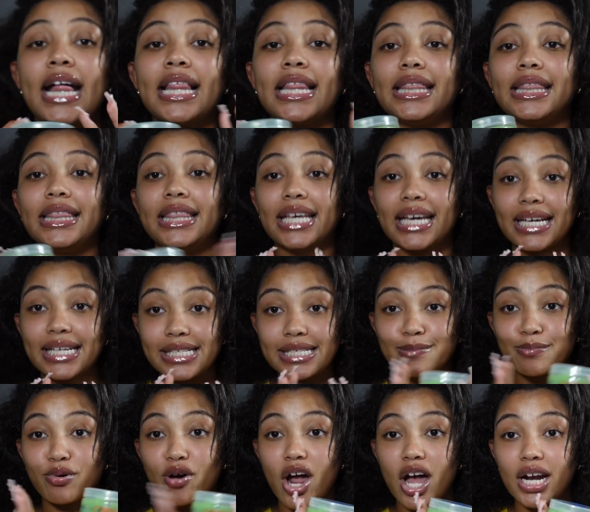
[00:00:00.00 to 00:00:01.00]
This
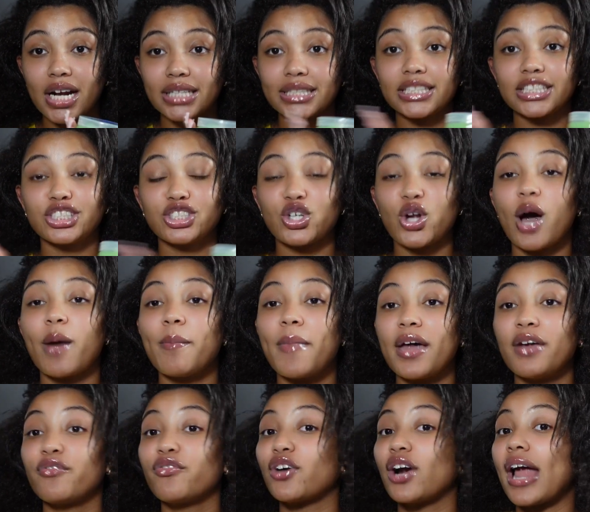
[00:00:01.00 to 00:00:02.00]
product is not
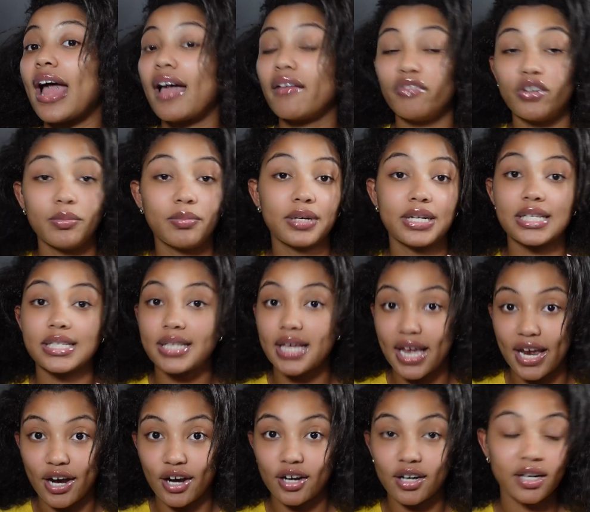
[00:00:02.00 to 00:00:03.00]
meant for everybody's
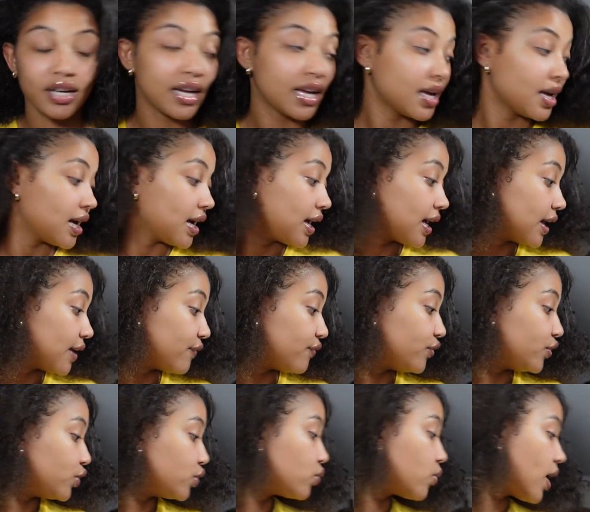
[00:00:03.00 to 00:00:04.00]
hair. If
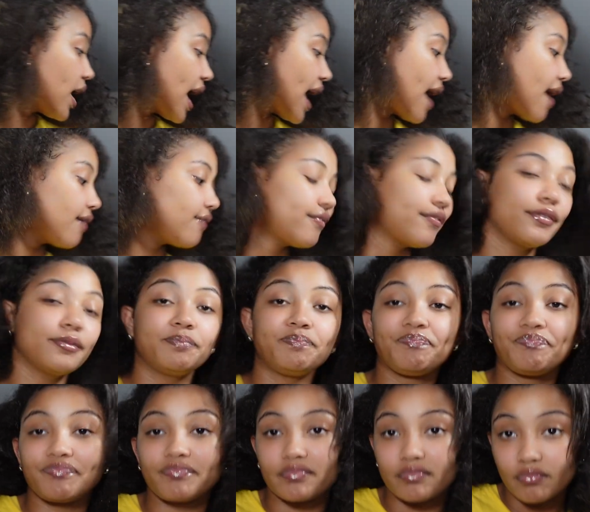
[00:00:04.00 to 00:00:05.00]
you have
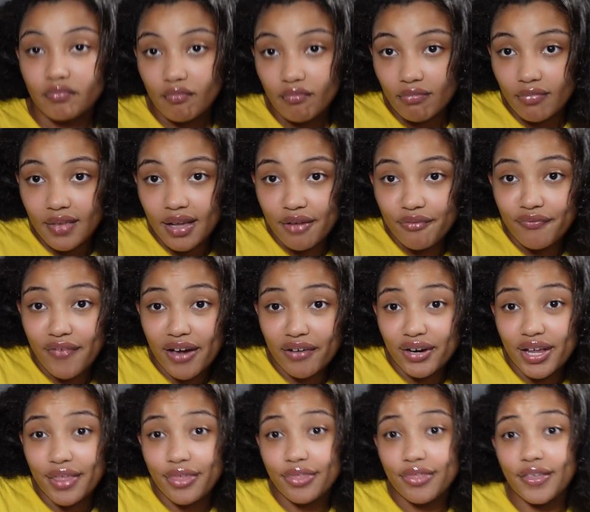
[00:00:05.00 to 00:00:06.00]

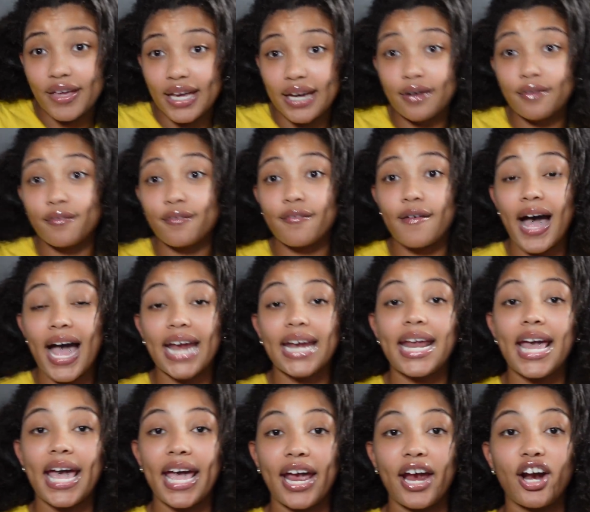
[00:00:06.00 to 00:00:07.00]
very thin, fine
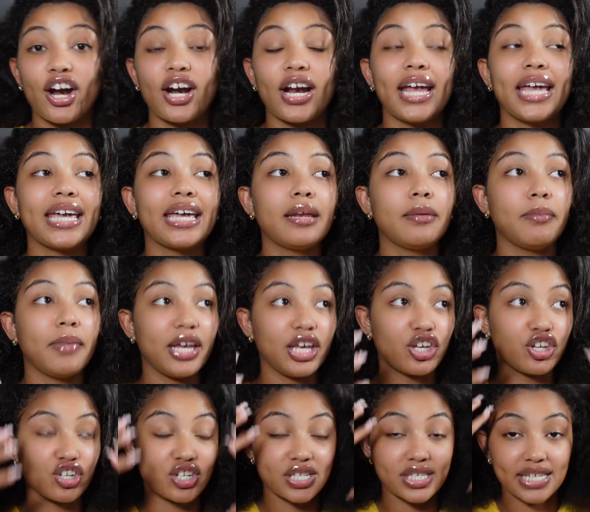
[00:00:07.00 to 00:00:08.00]
hair, it can make
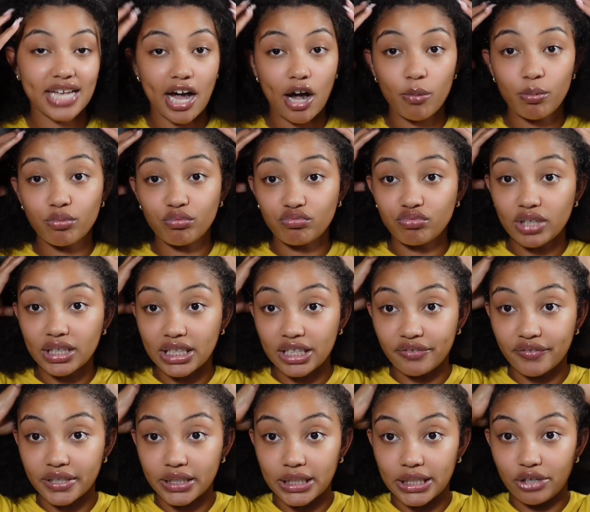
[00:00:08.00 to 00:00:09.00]
your scalp
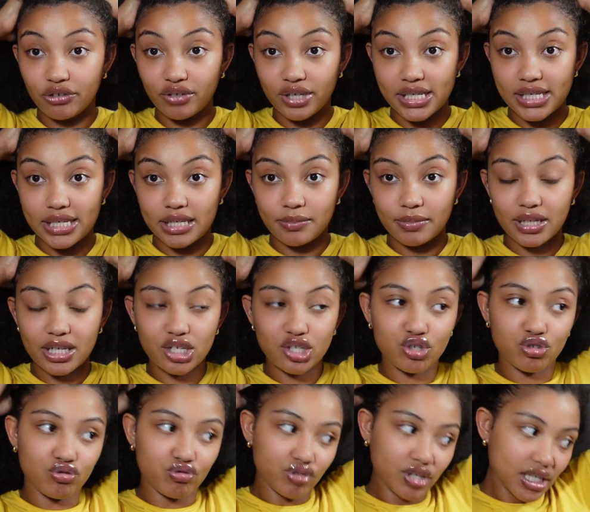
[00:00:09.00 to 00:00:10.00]
really greasy, because
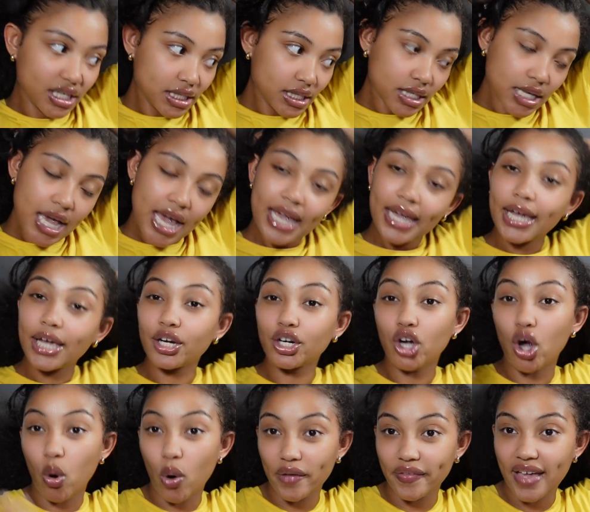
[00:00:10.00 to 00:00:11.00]
grease can
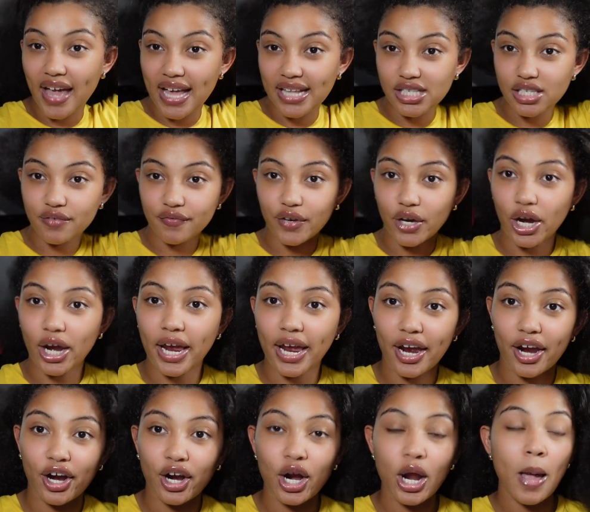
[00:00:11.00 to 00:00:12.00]
go on the ends of your
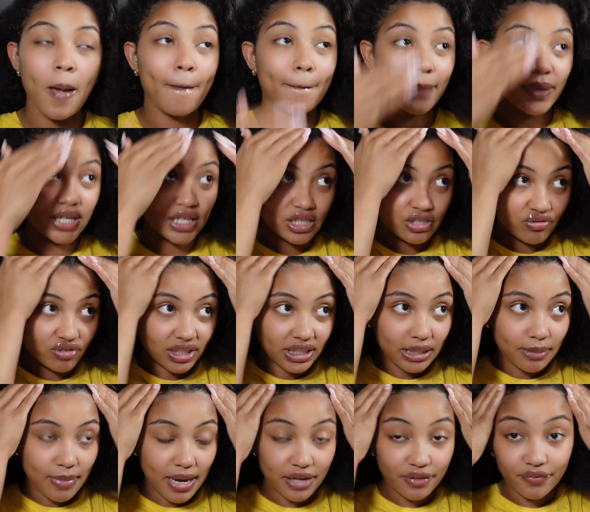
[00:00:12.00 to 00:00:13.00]
hair, but it's really
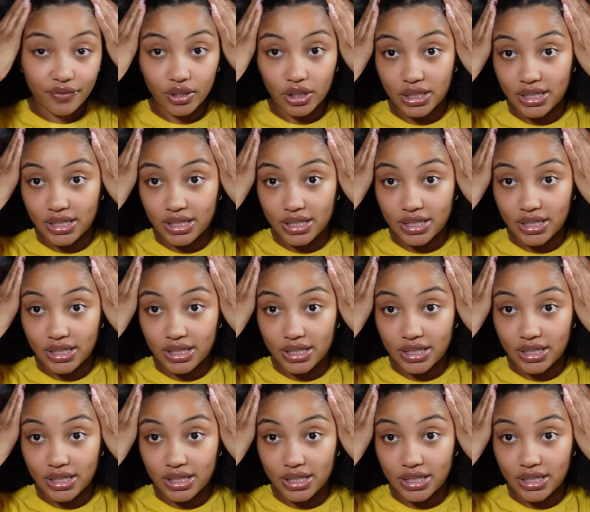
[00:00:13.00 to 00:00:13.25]
meant for the